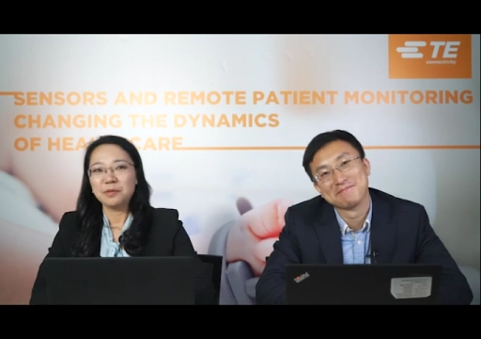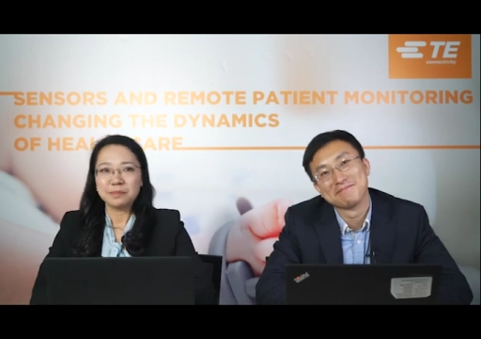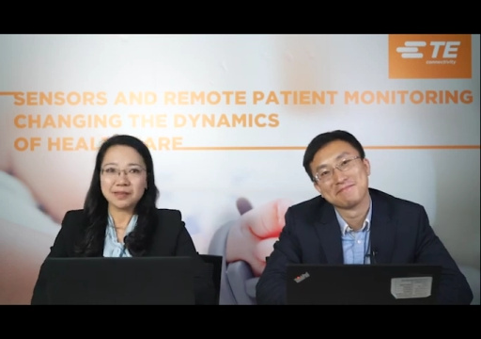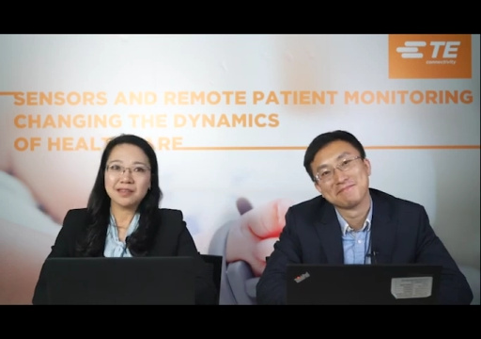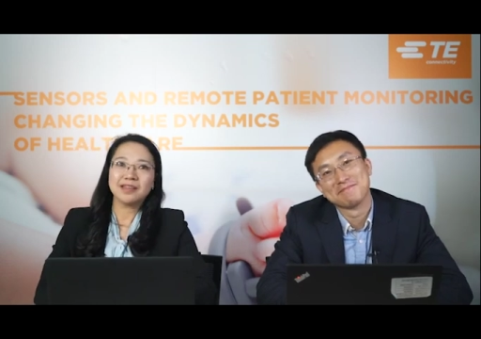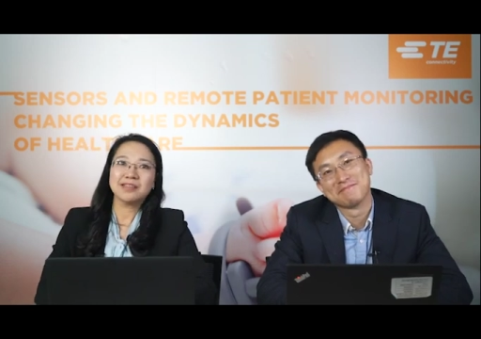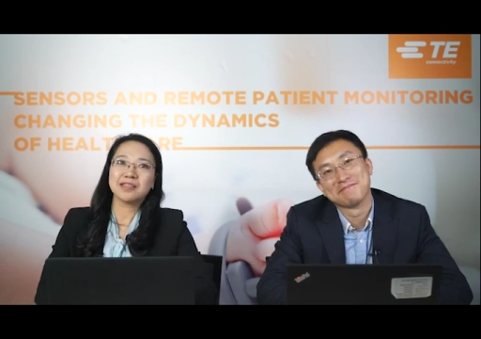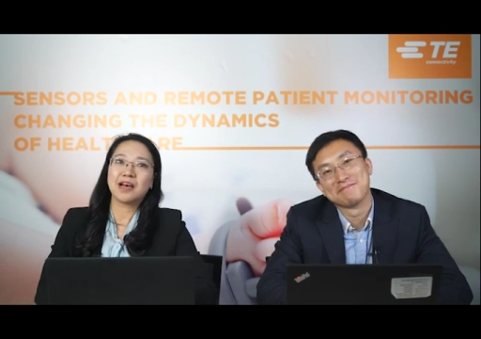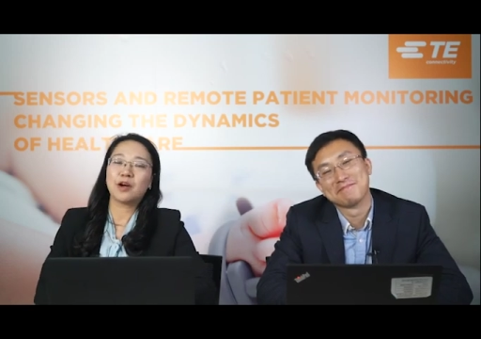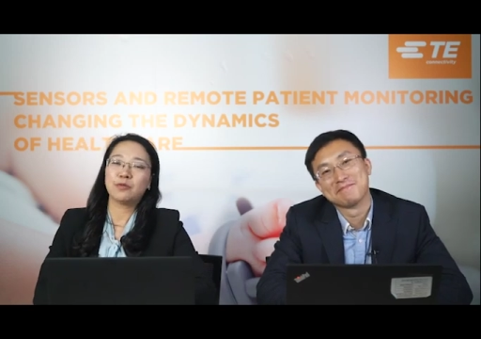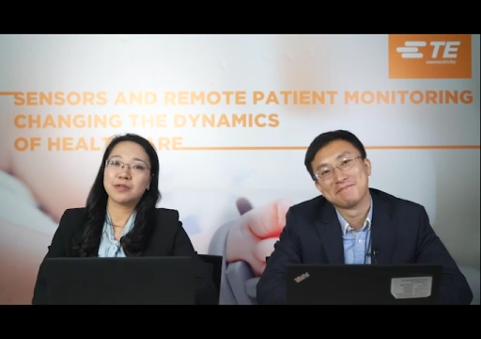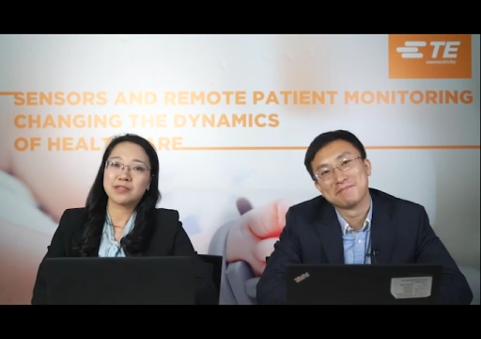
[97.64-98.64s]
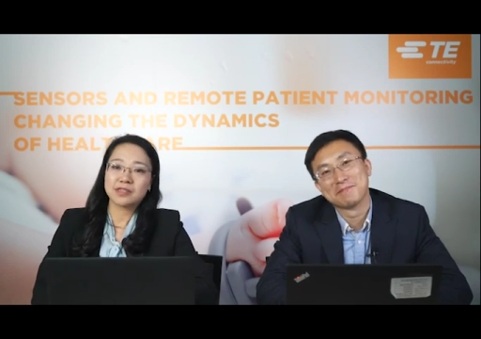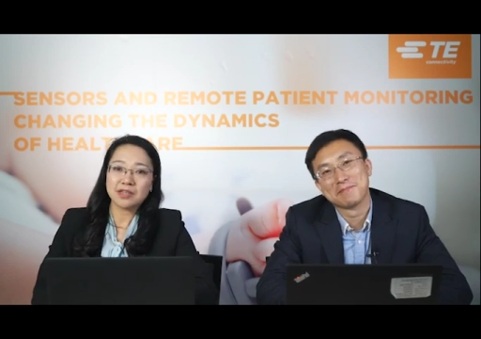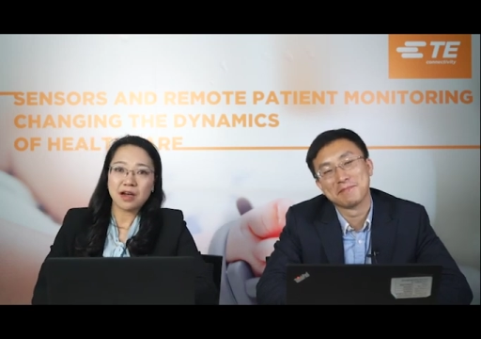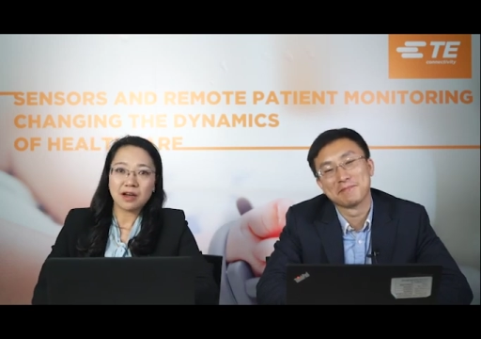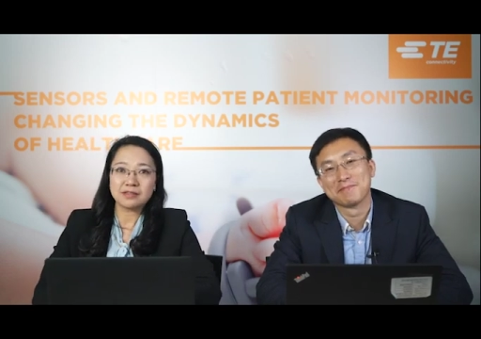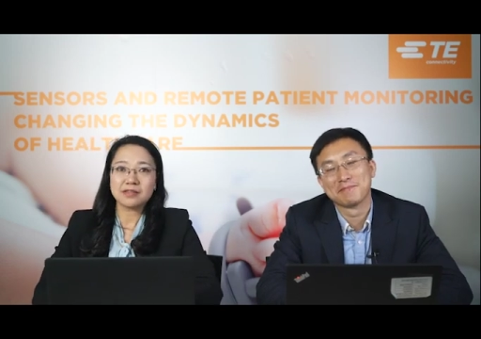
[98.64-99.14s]
Speaker 1: Because our
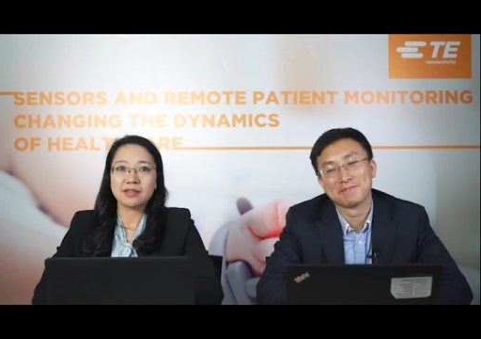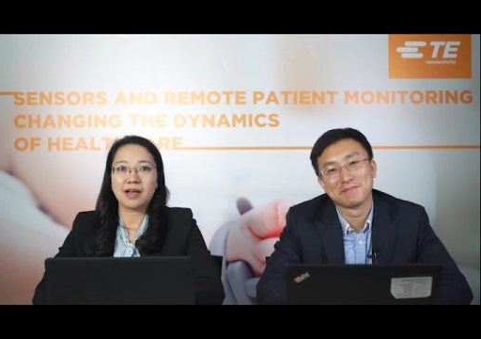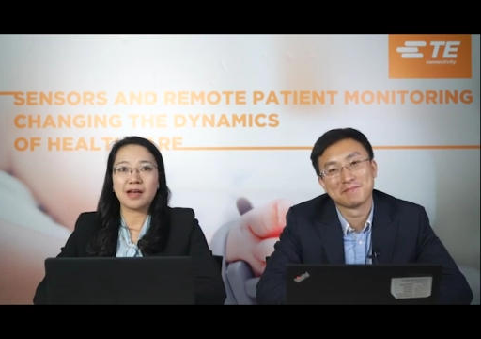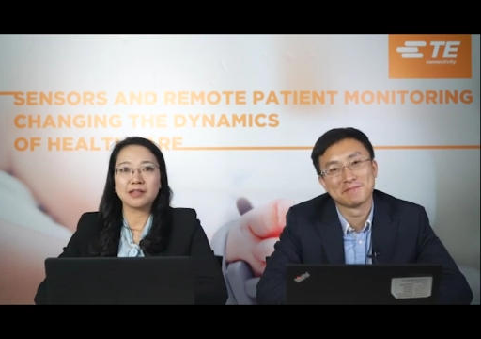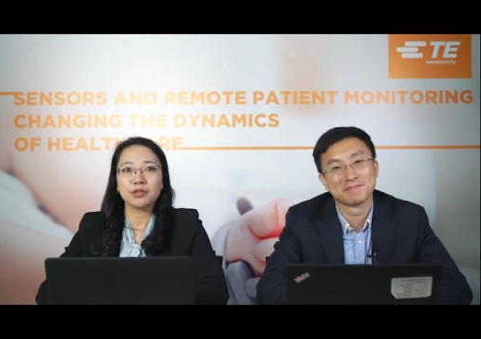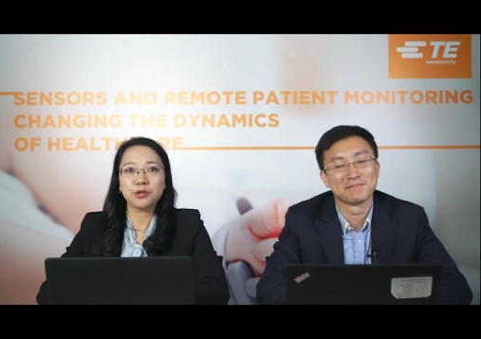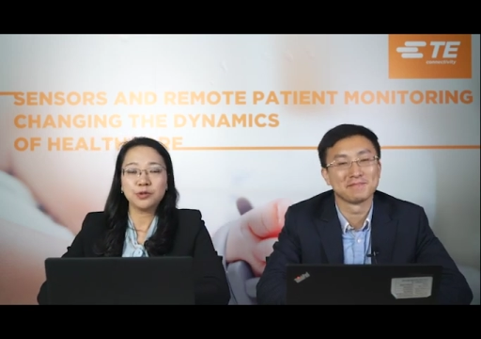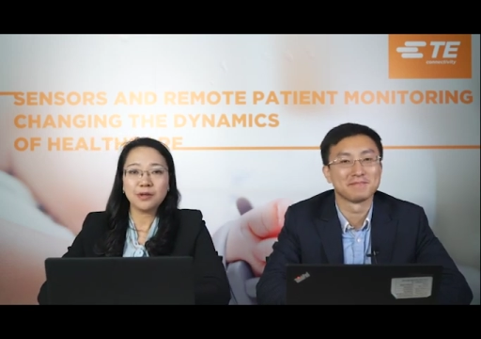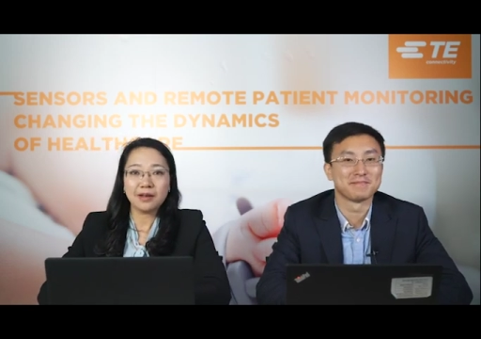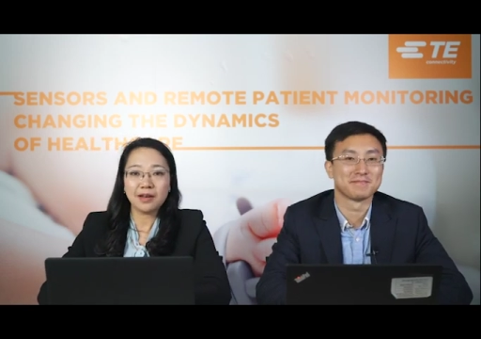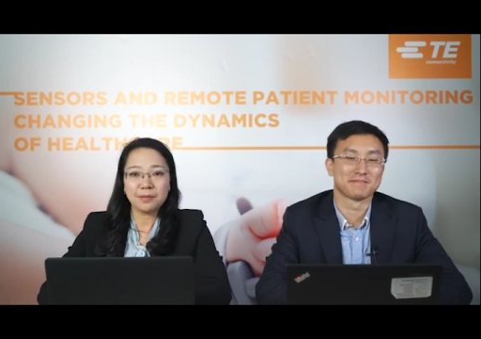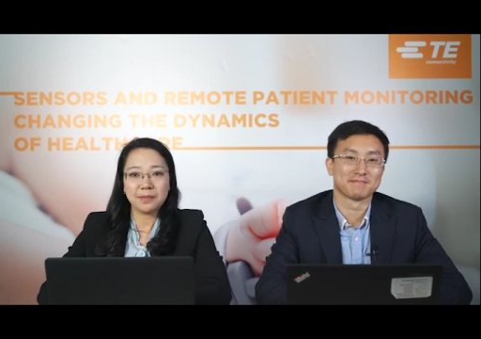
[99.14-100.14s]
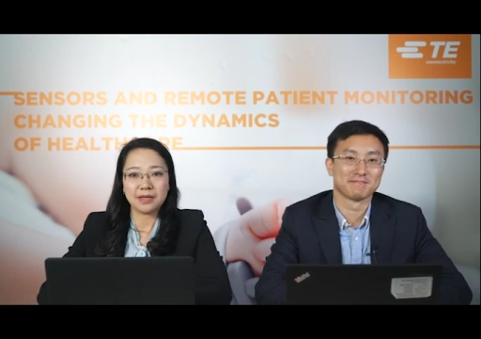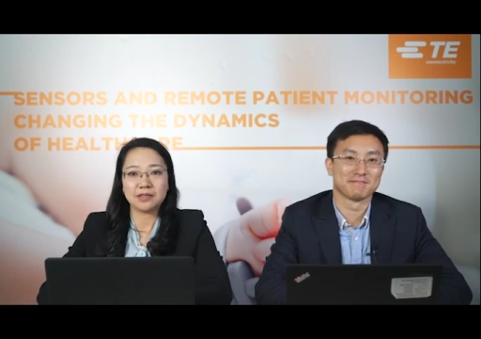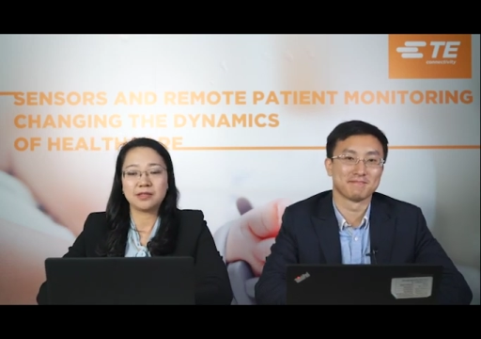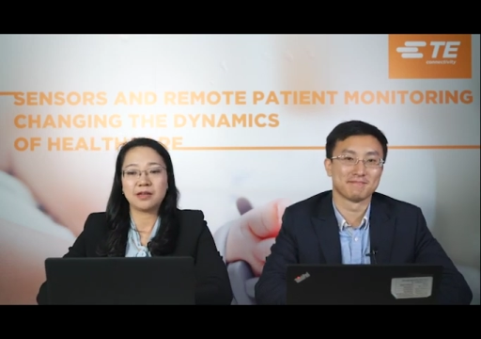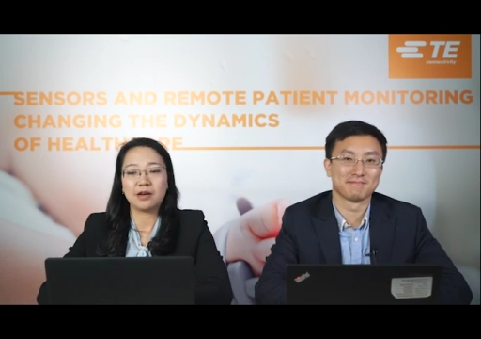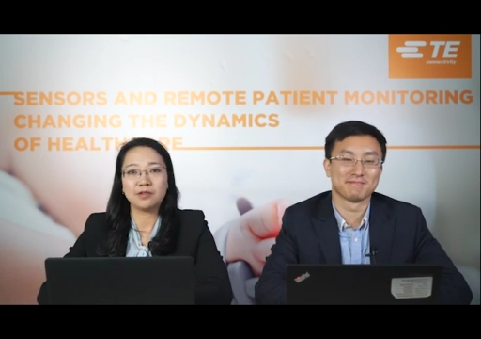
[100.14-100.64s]
resources are too limited
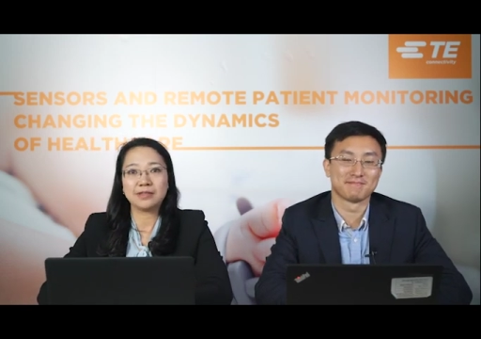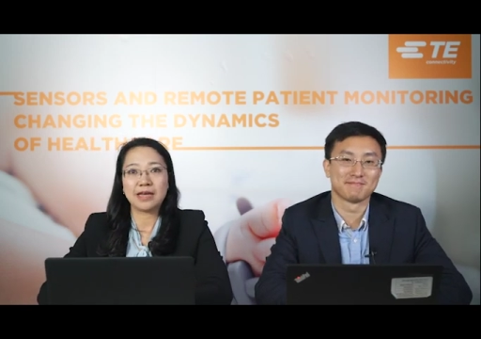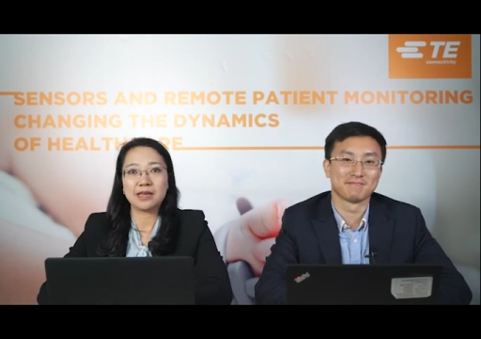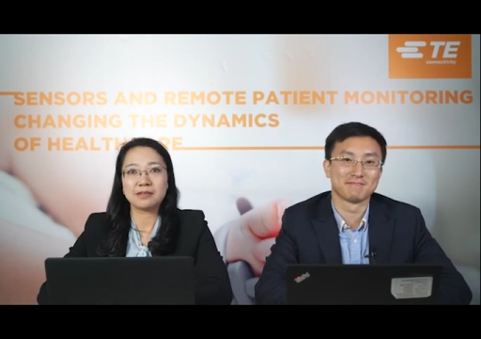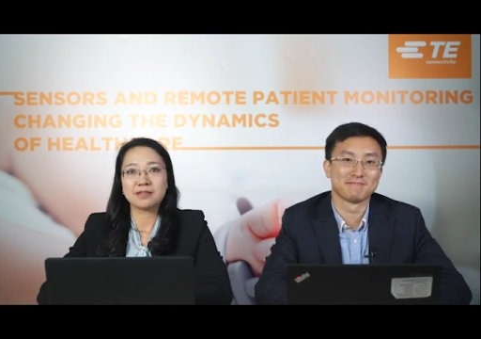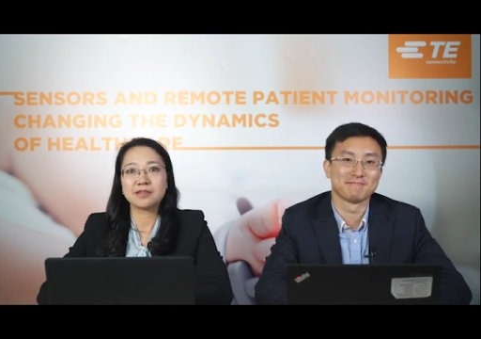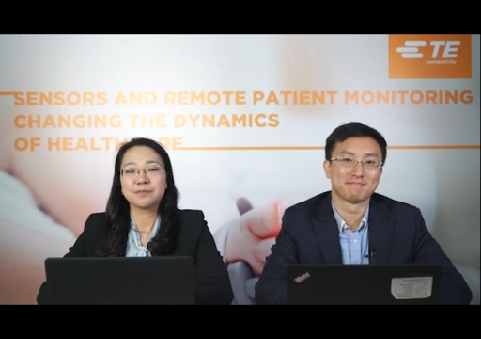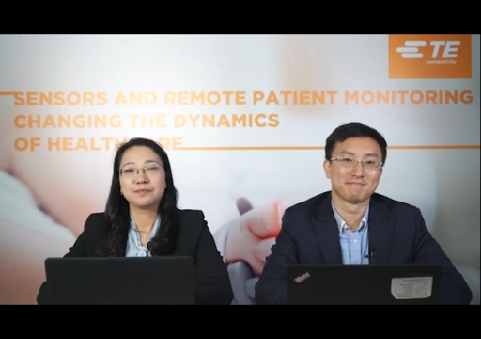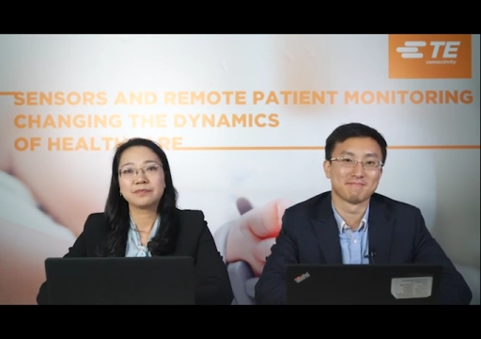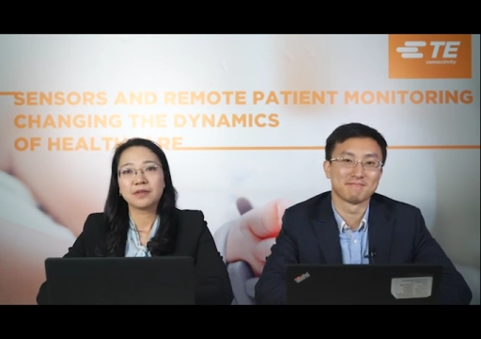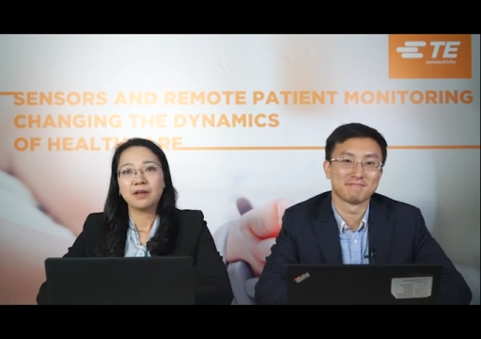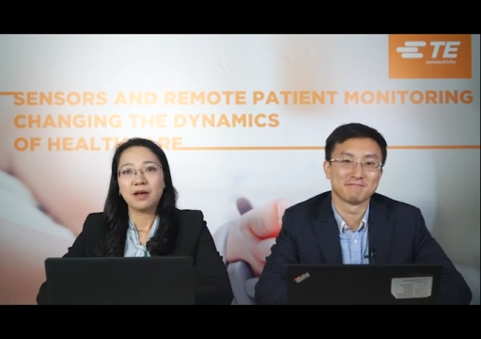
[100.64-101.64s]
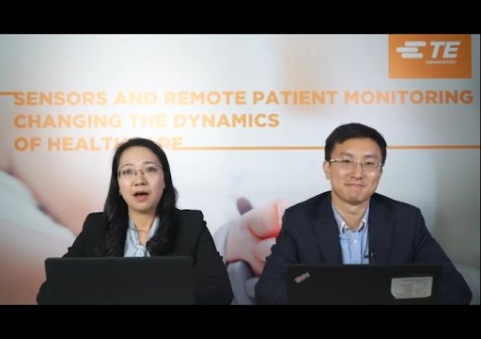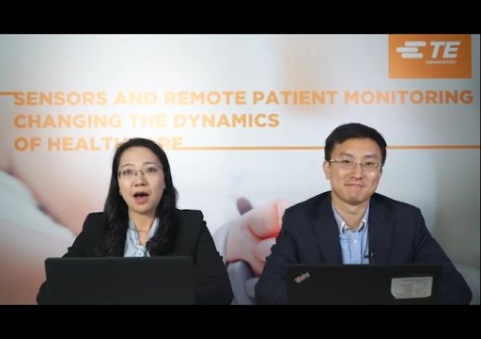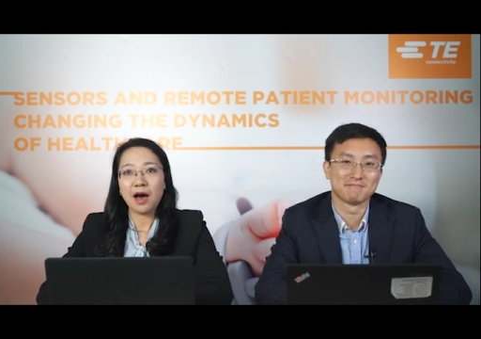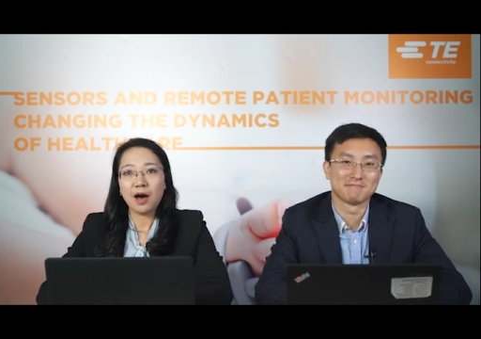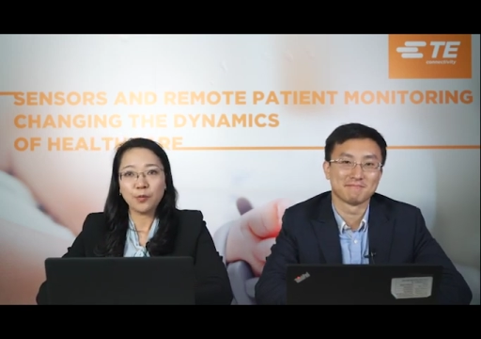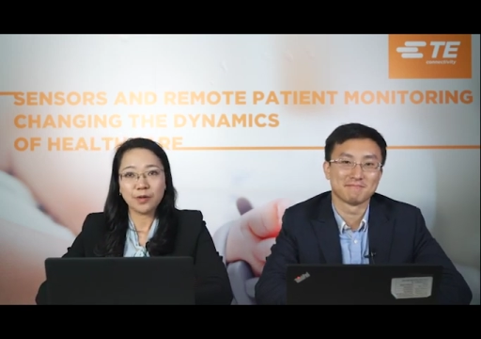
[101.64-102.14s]
nowadays.
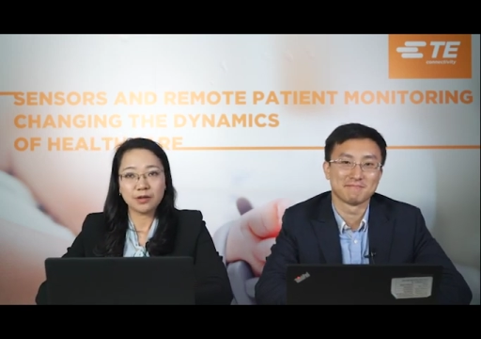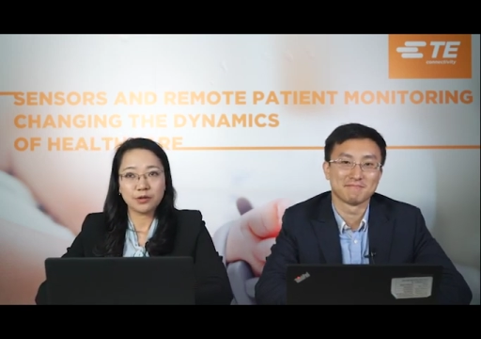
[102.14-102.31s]
How we are